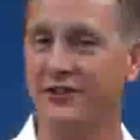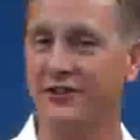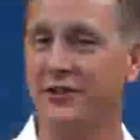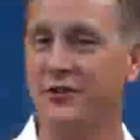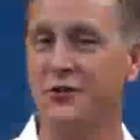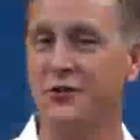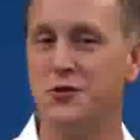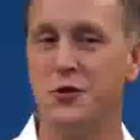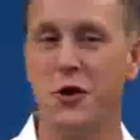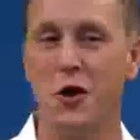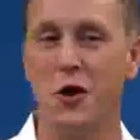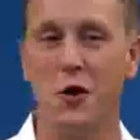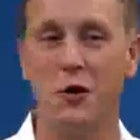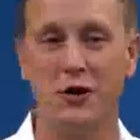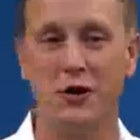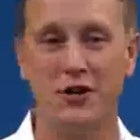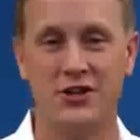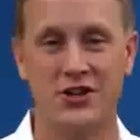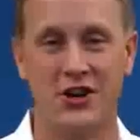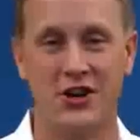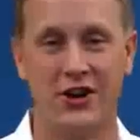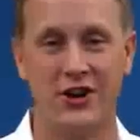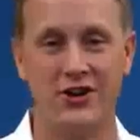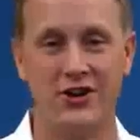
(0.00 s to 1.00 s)
Justin Trudeau in
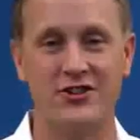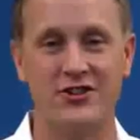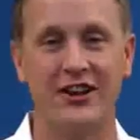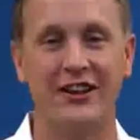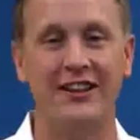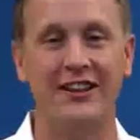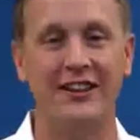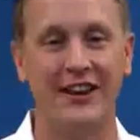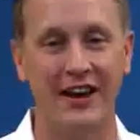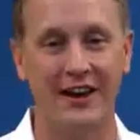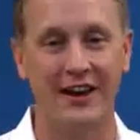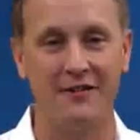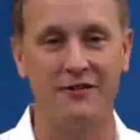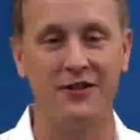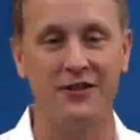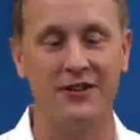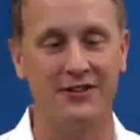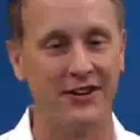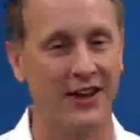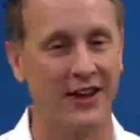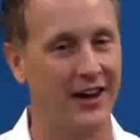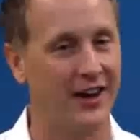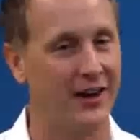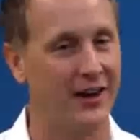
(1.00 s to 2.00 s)
charge, life
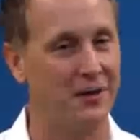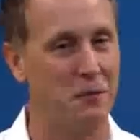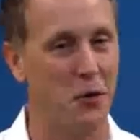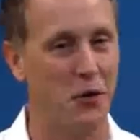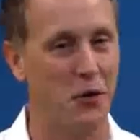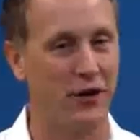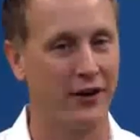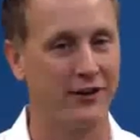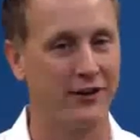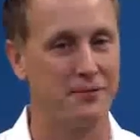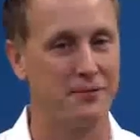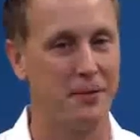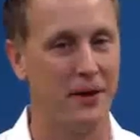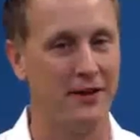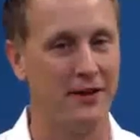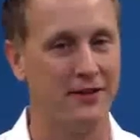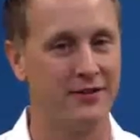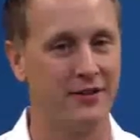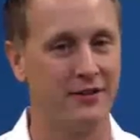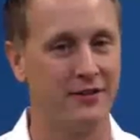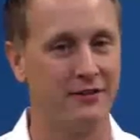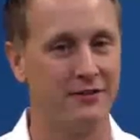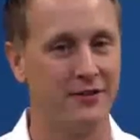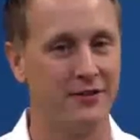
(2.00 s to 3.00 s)
is getting more
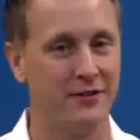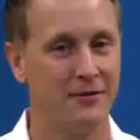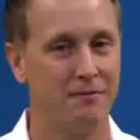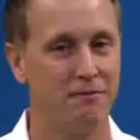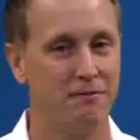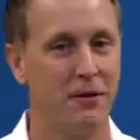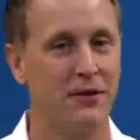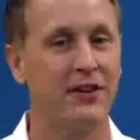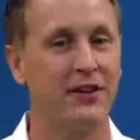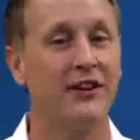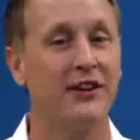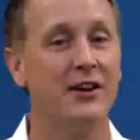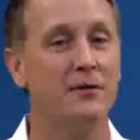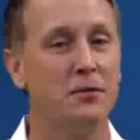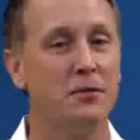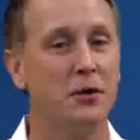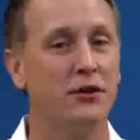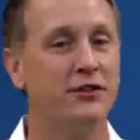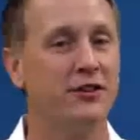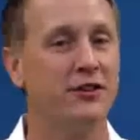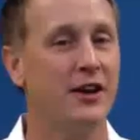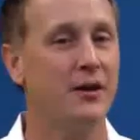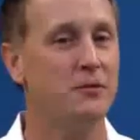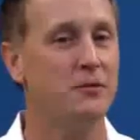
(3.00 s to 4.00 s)
expensive. But the
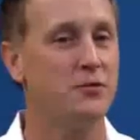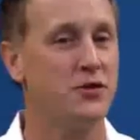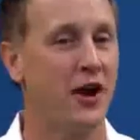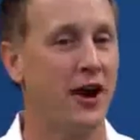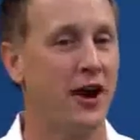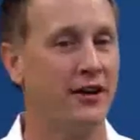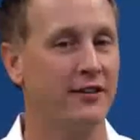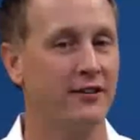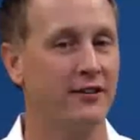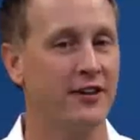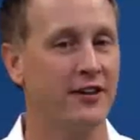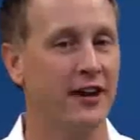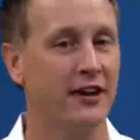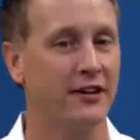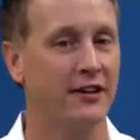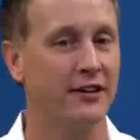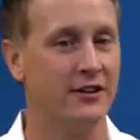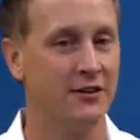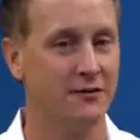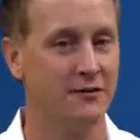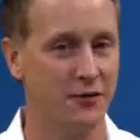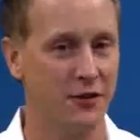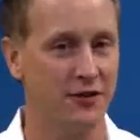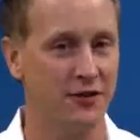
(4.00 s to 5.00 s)
Liberals keep trying to tell a
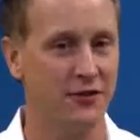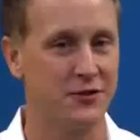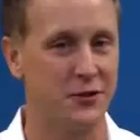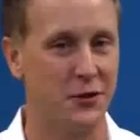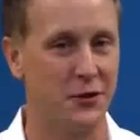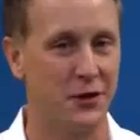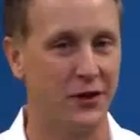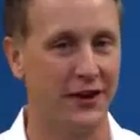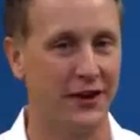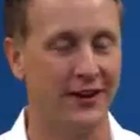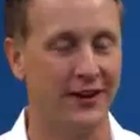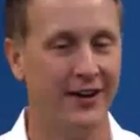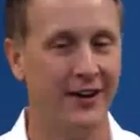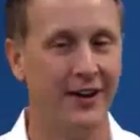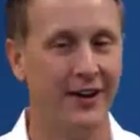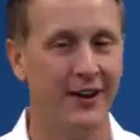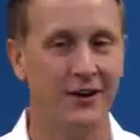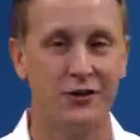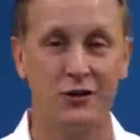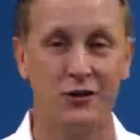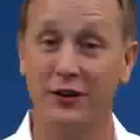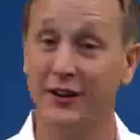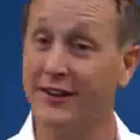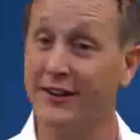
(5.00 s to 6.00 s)
different story.
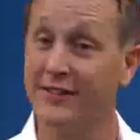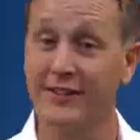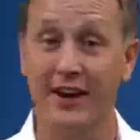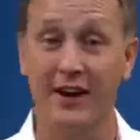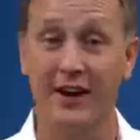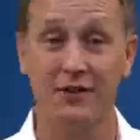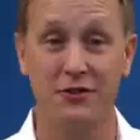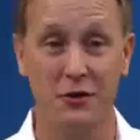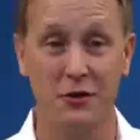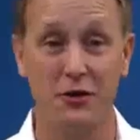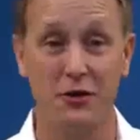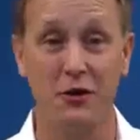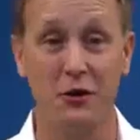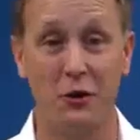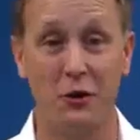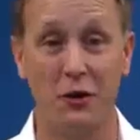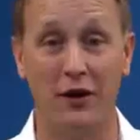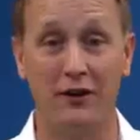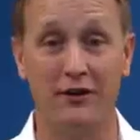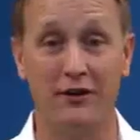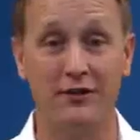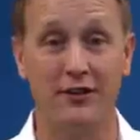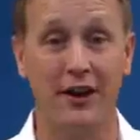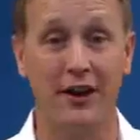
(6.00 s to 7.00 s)
So let's cut through the
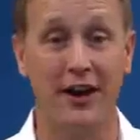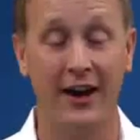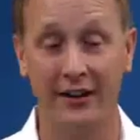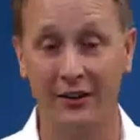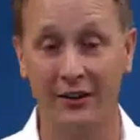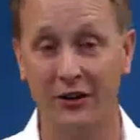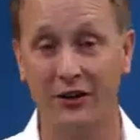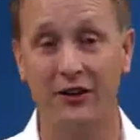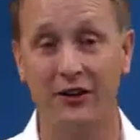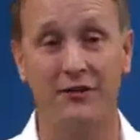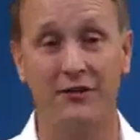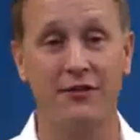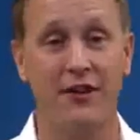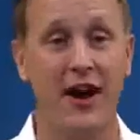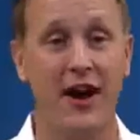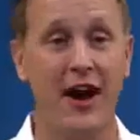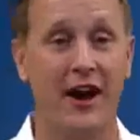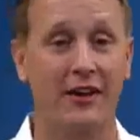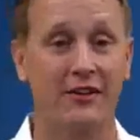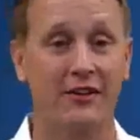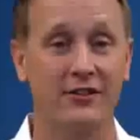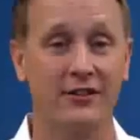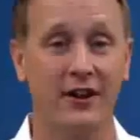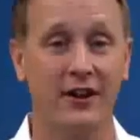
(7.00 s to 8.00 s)
noise and look at the
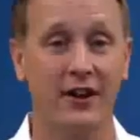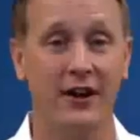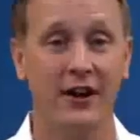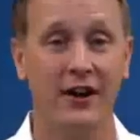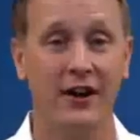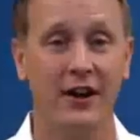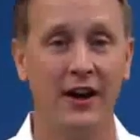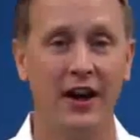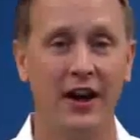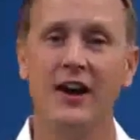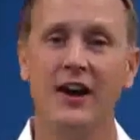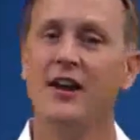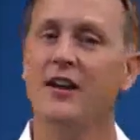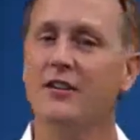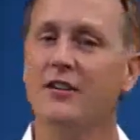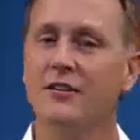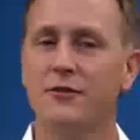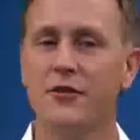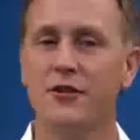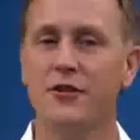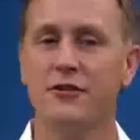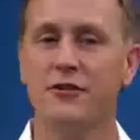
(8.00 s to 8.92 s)
facts. In his